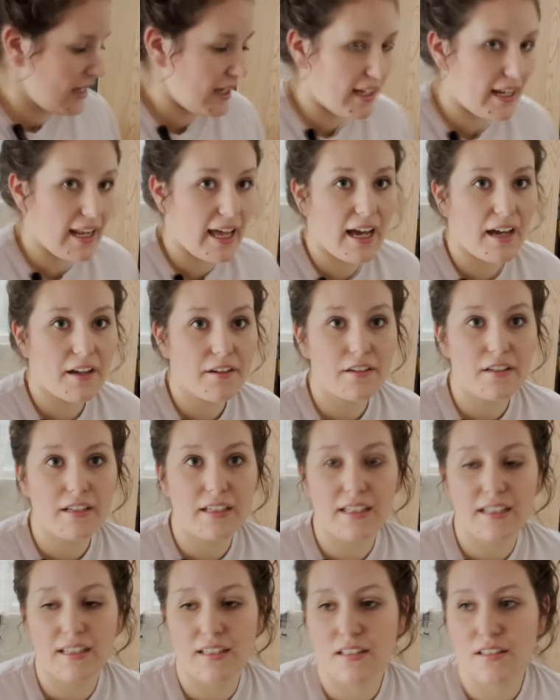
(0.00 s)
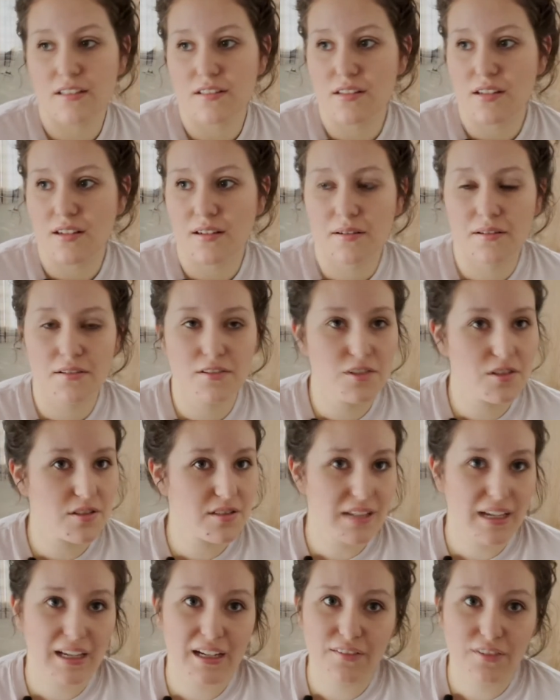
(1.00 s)
And aggregate is
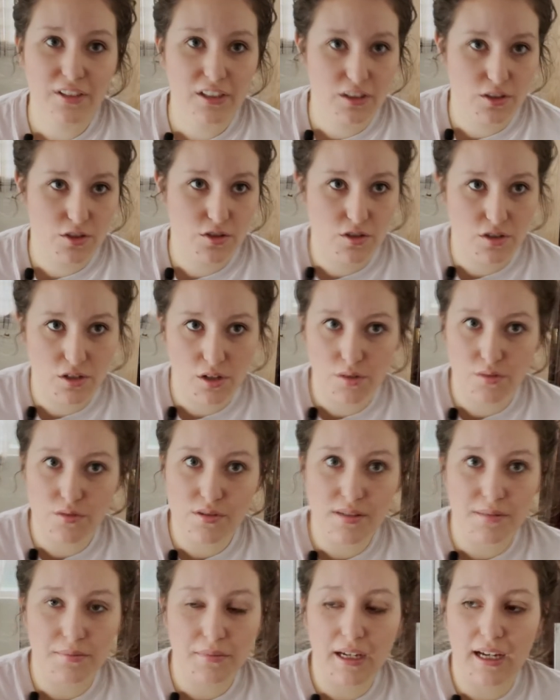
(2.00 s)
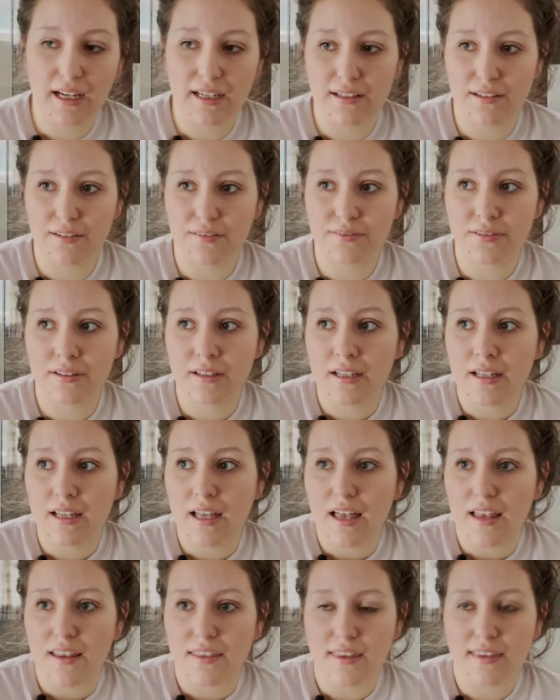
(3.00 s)
just kind of like a stone, some kind of
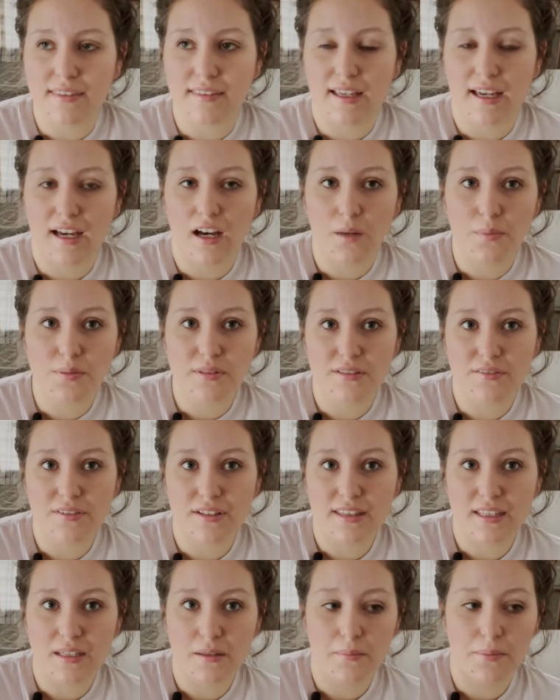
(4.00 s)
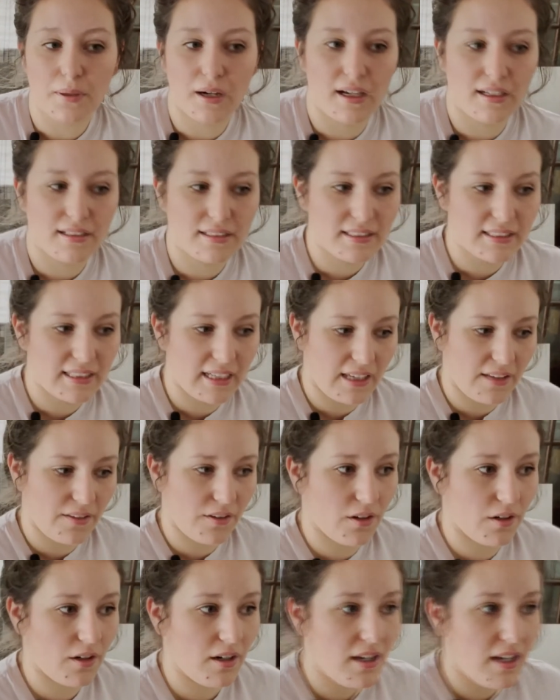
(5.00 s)
thing that helps everything bond
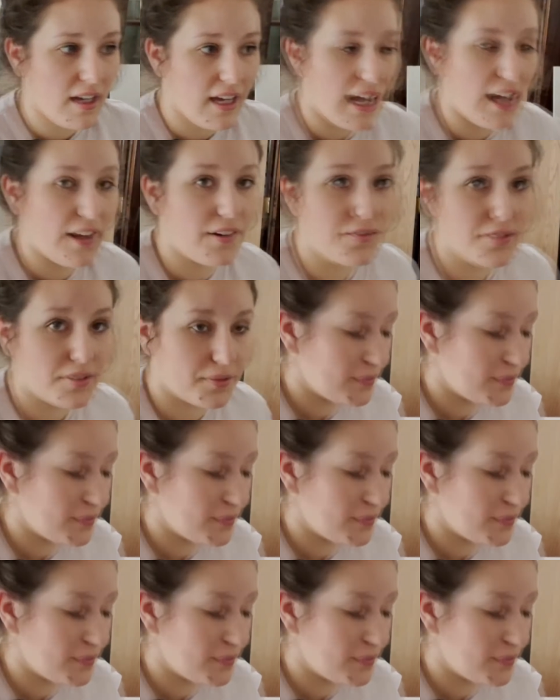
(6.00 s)
together. And for